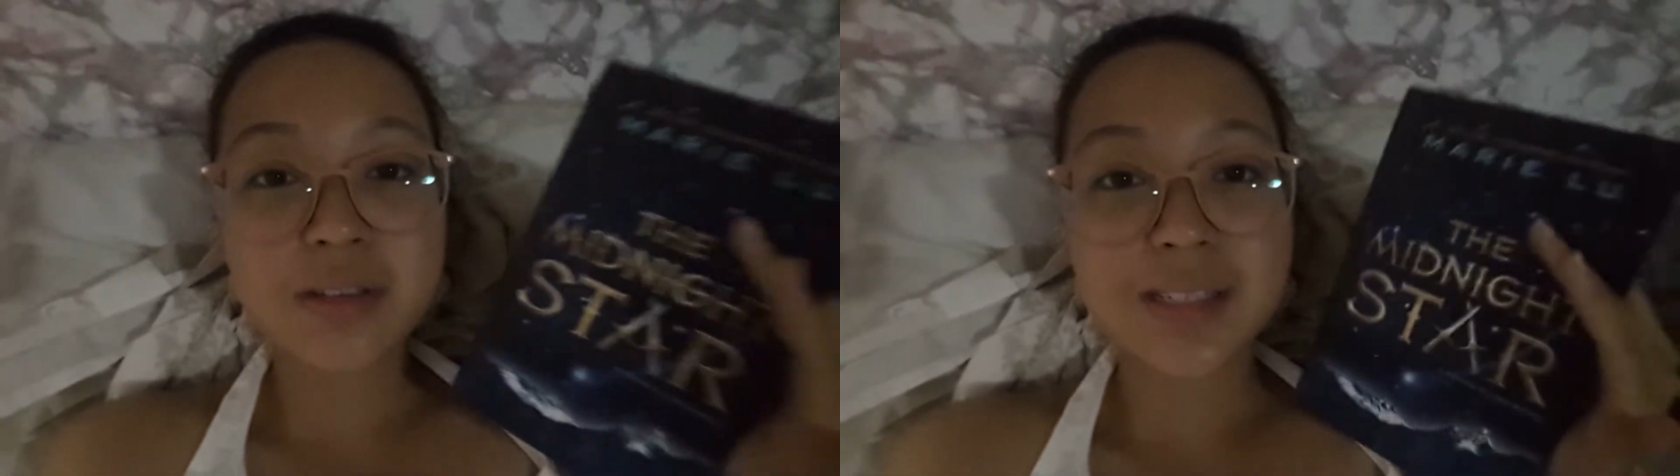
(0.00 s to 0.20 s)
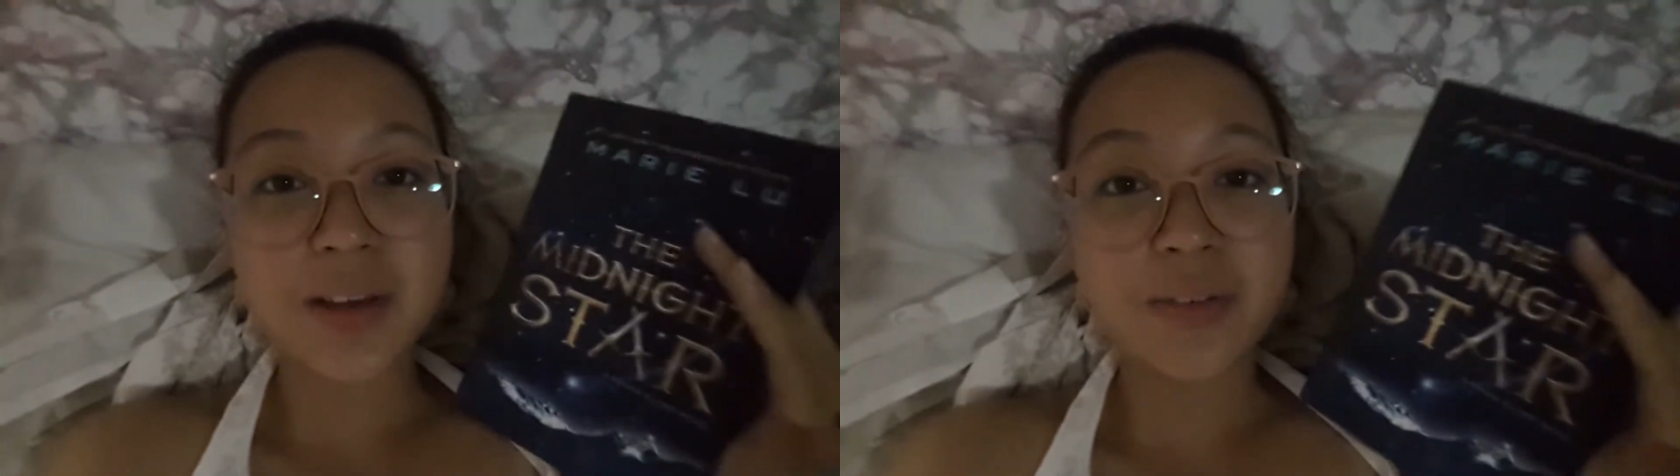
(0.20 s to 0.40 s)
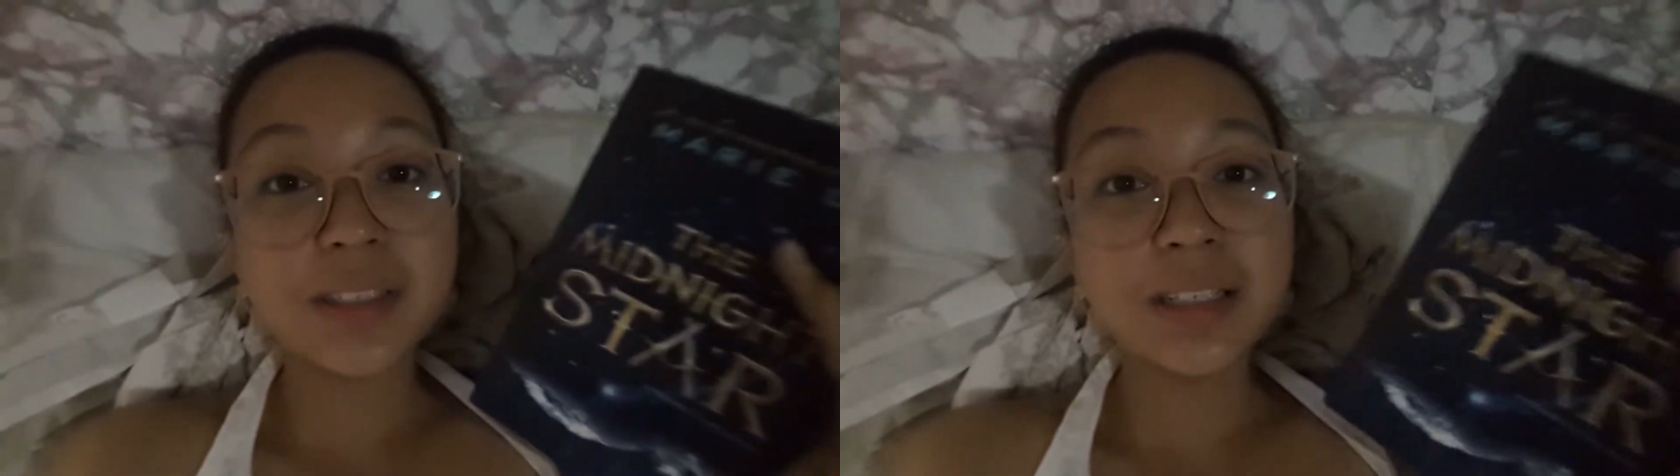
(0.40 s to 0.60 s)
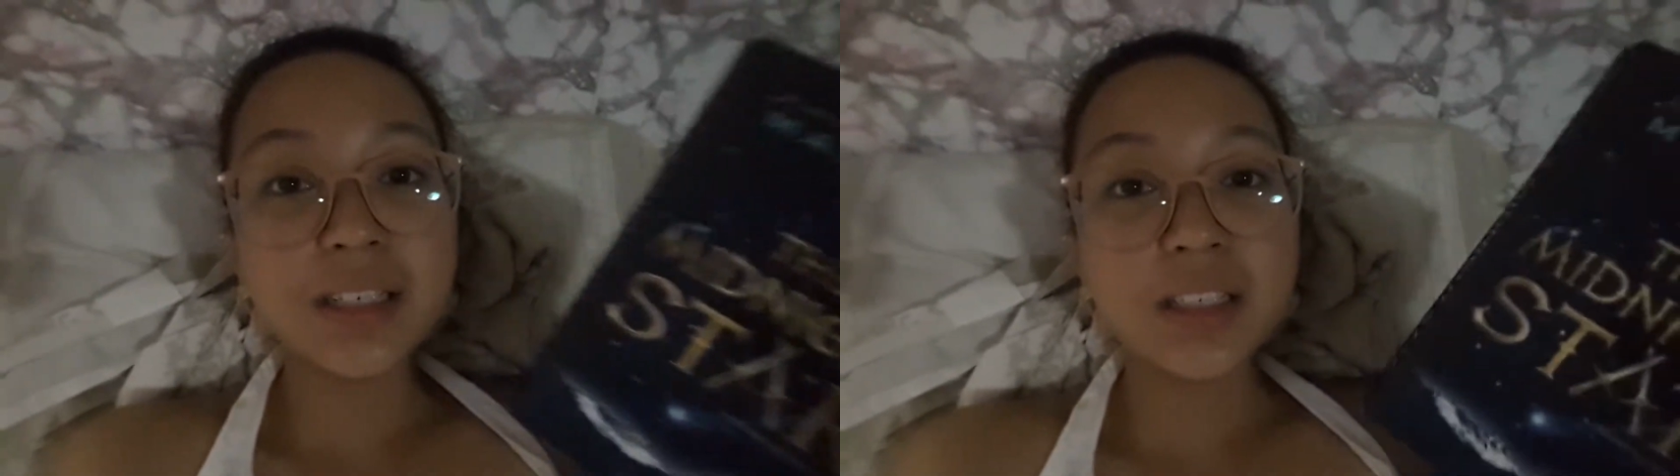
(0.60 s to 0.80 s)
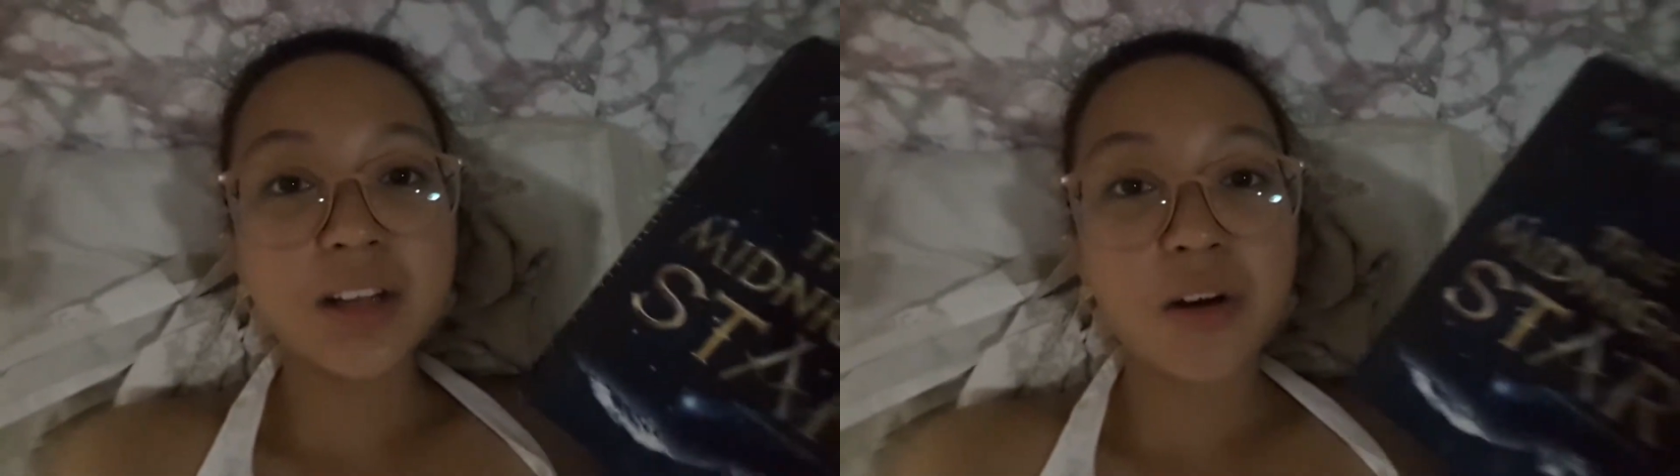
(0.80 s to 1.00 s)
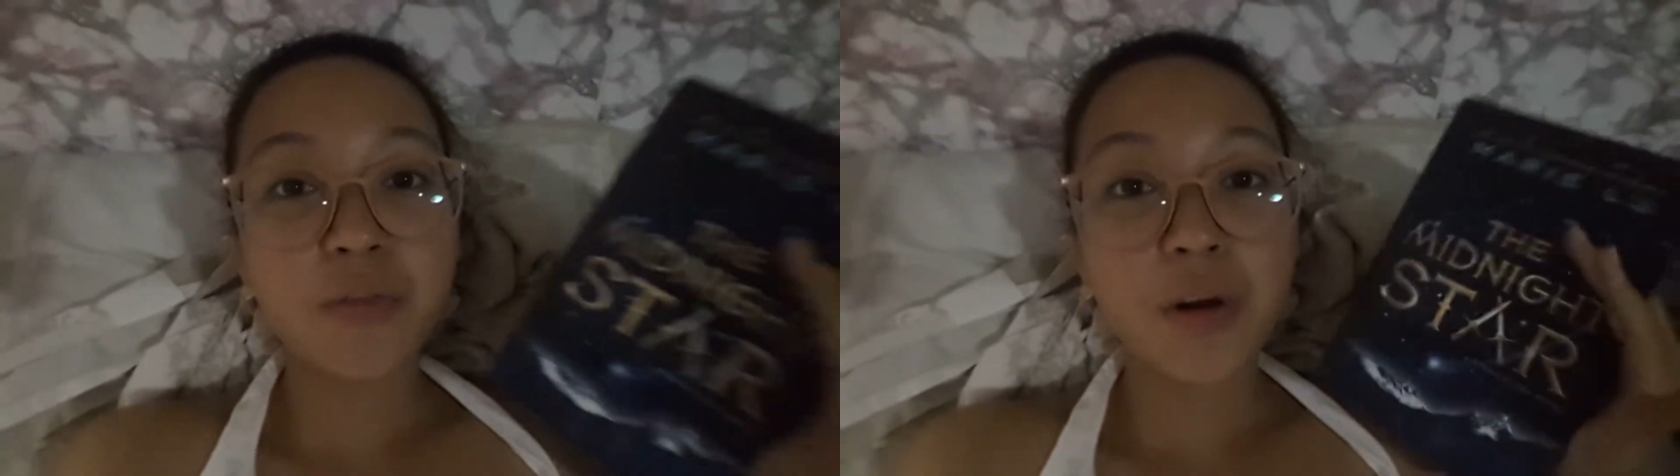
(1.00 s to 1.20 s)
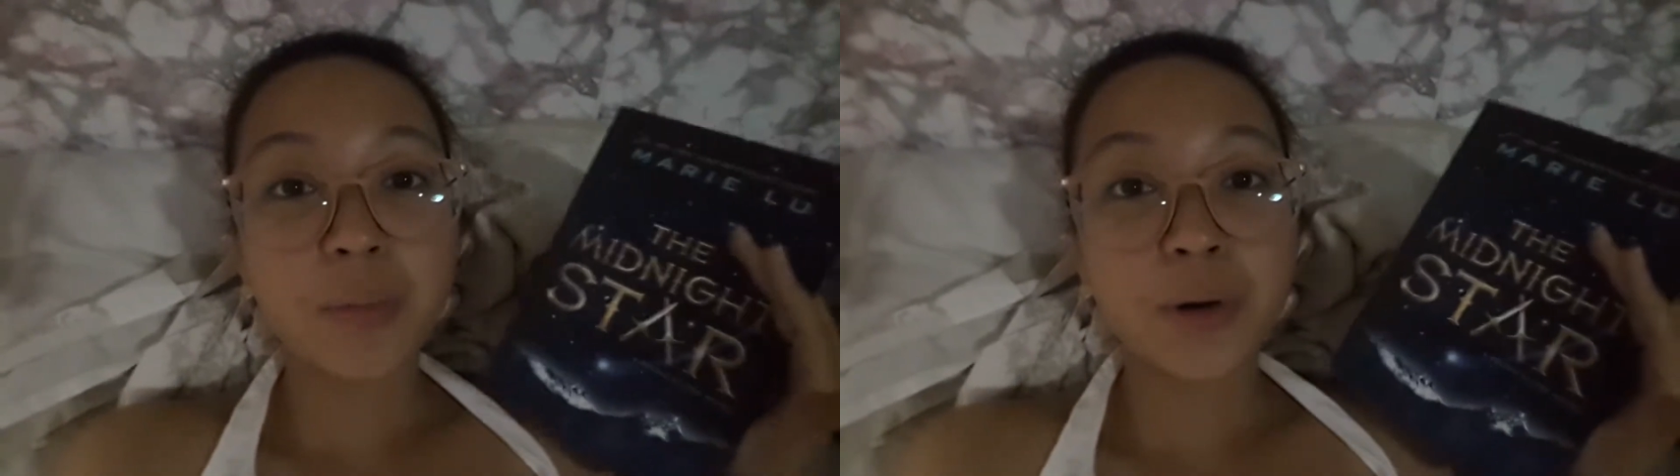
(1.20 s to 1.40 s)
to save Adelina from